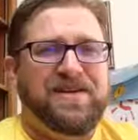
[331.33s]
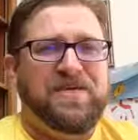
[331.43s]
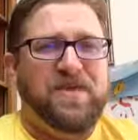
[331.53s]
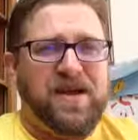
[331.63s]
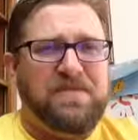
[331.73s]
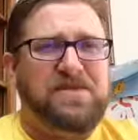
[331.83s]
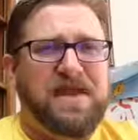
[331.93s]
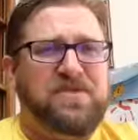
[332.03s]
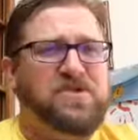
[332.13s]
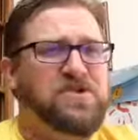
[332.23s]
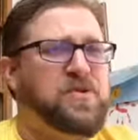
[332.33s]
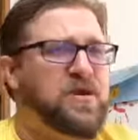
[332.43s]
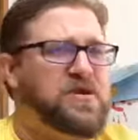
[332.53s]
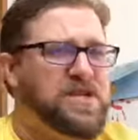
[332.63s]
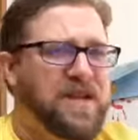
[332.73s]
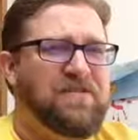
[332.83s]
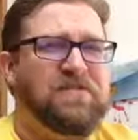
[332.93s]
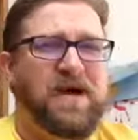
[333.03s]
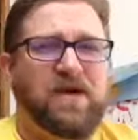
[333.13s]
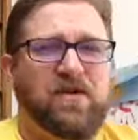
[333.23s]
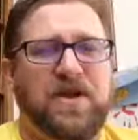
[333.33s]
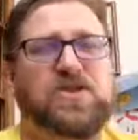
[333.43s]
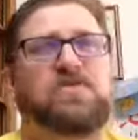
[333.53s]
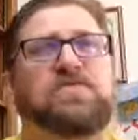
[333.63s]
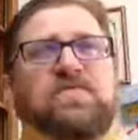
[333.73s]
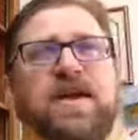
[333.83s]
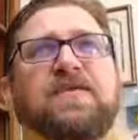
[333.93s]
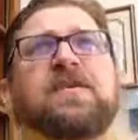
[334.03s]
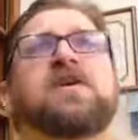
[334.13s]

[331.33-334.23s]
What it comes down to is we are saved by grace through faith.